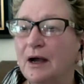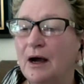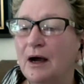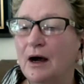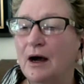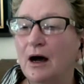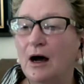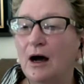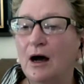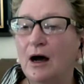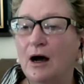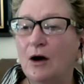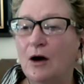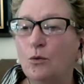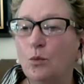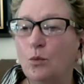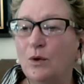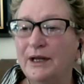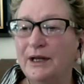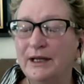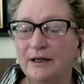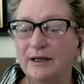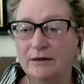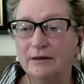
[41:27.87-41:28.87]

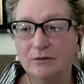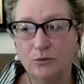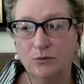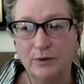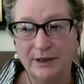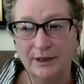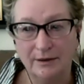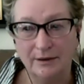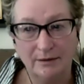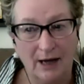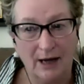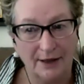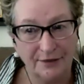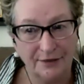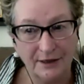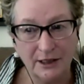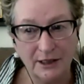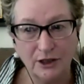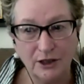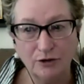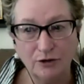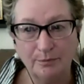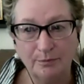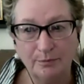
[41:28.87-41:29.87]
I think
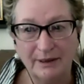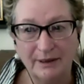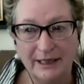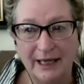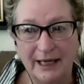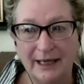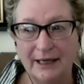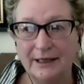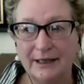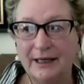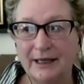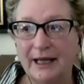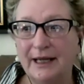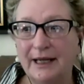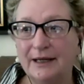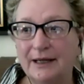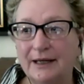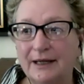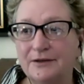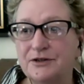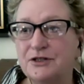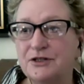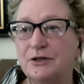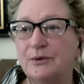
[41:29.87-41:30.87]
you began
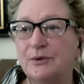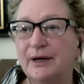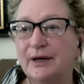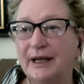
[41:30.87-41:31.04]
answering,